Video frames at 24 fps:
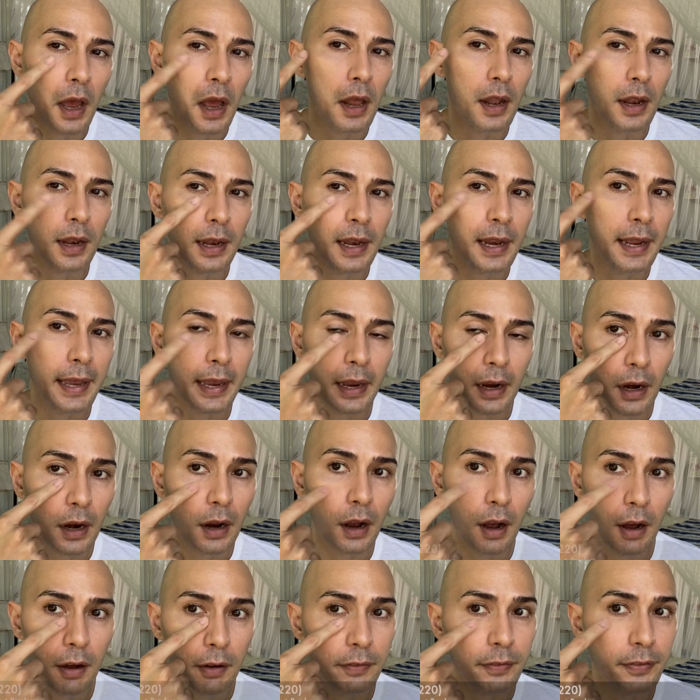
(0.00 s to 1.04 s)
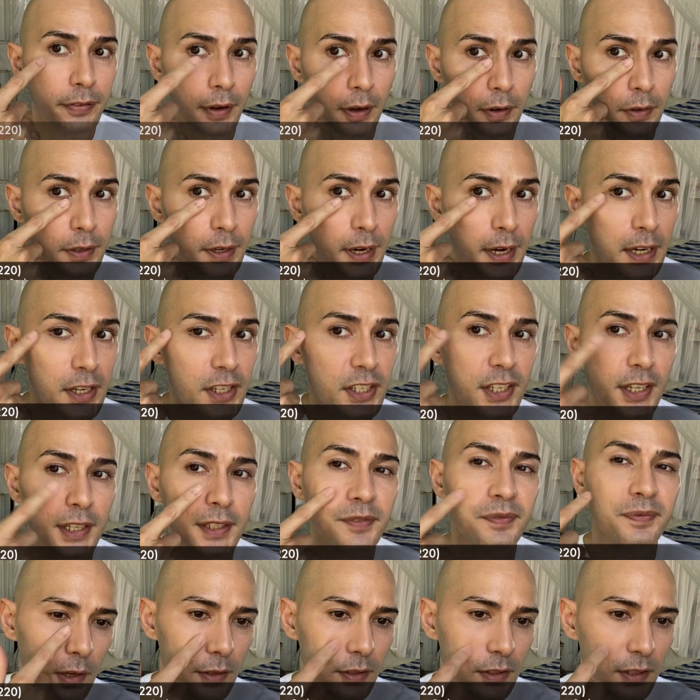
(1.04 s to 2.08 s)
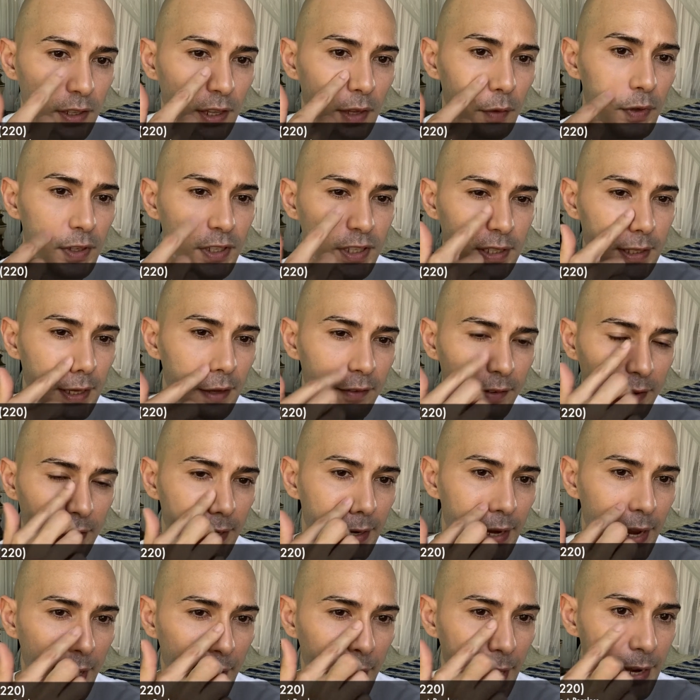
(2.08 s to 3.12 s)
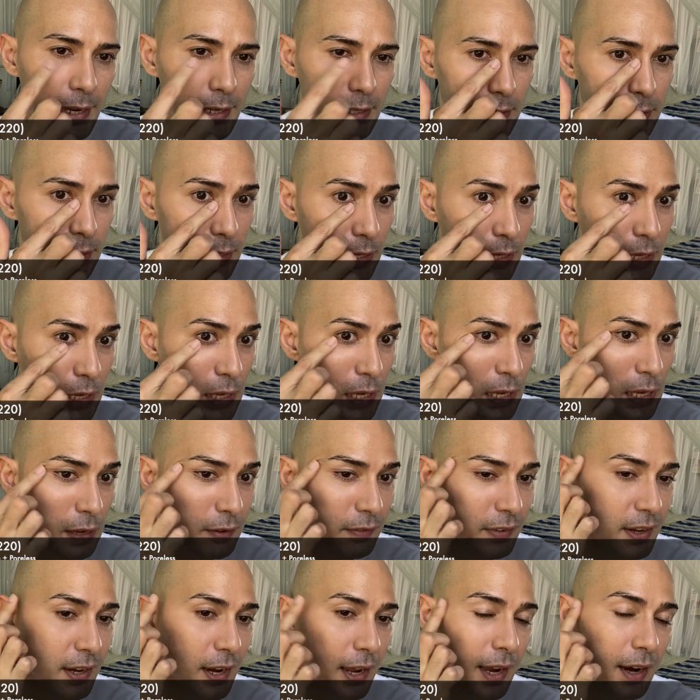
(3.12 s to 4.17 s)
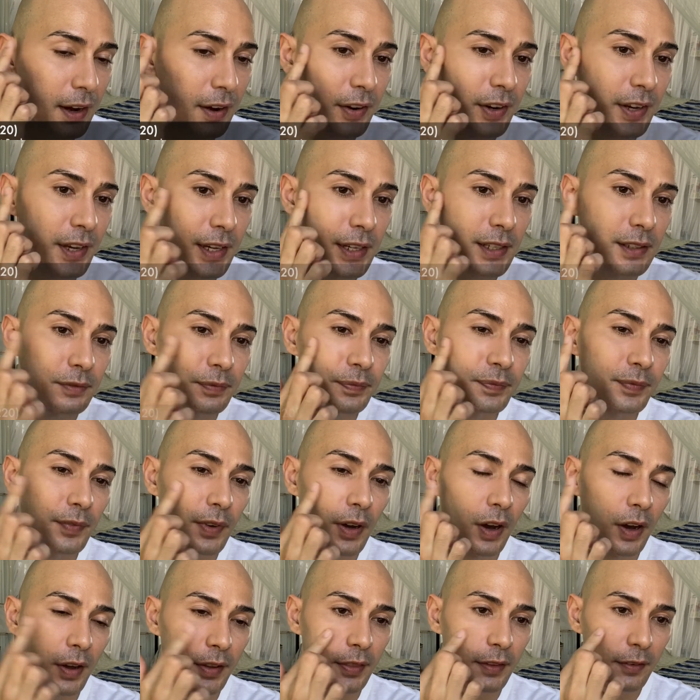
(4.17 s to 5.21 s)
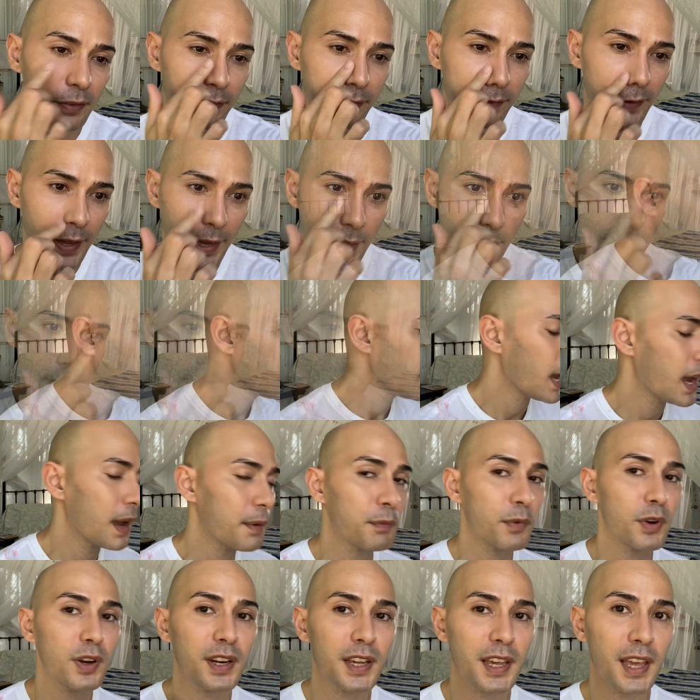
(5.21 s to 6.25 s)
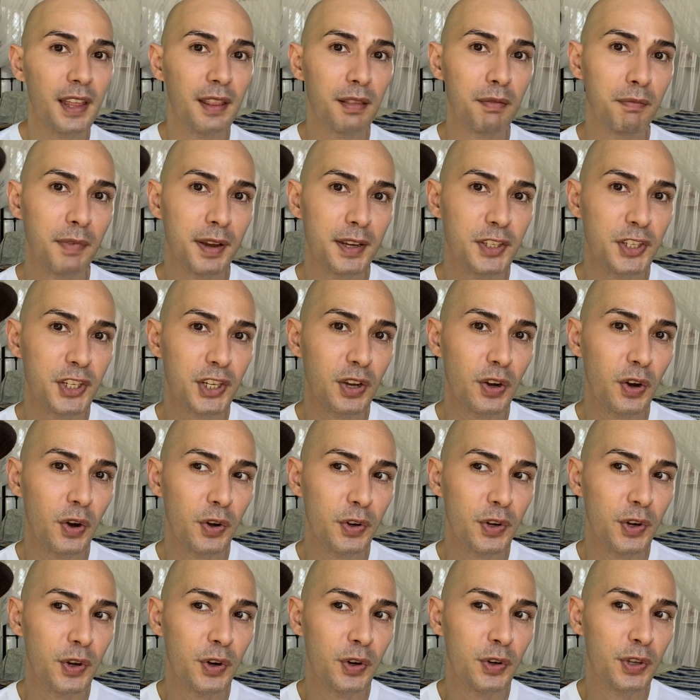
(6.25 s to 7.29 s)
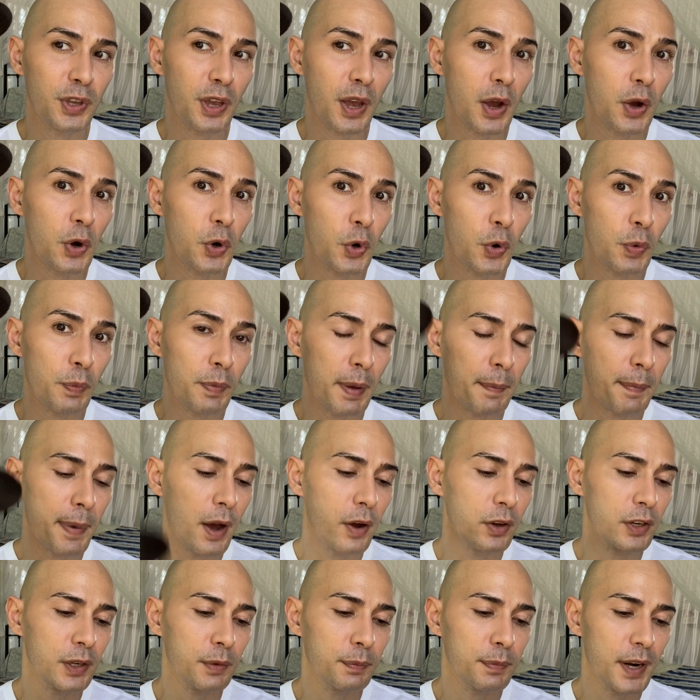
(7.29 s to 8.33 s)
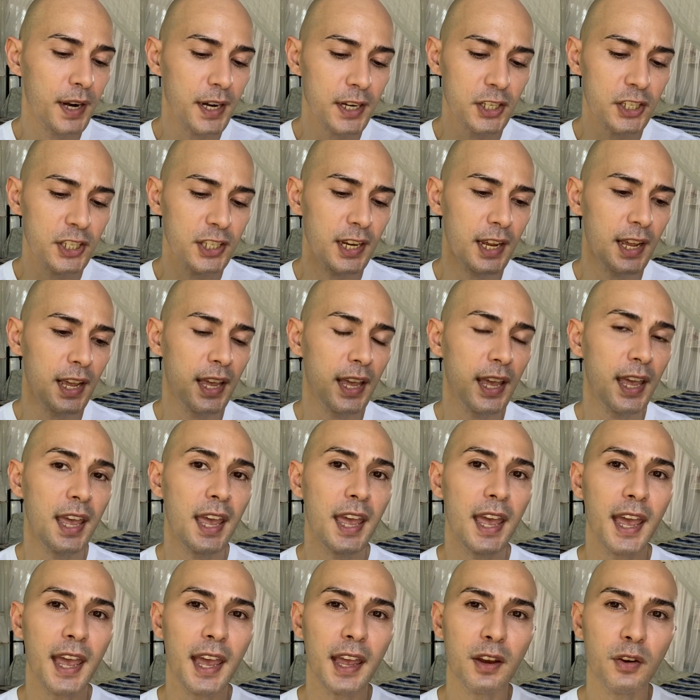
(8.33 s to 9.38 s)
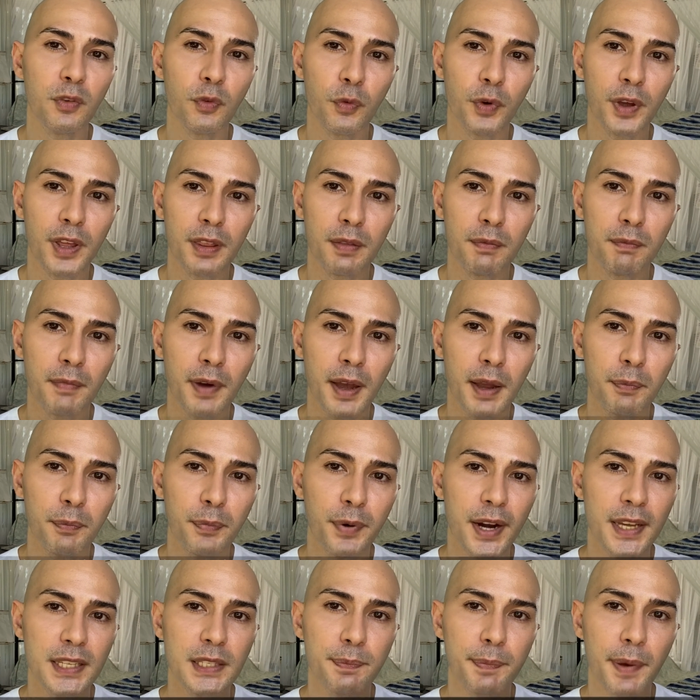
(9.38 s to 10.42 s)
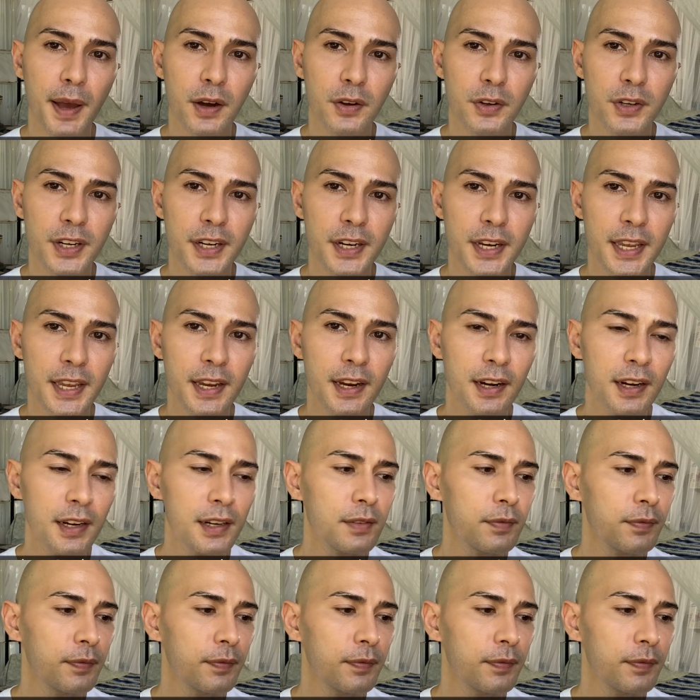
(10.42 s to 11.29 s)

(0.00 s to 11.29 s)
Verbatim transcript: layer of foundation so that we just have a nice even area on the face. I'm going to get my Chikuhodo Ume powder brush and with my pressed powder here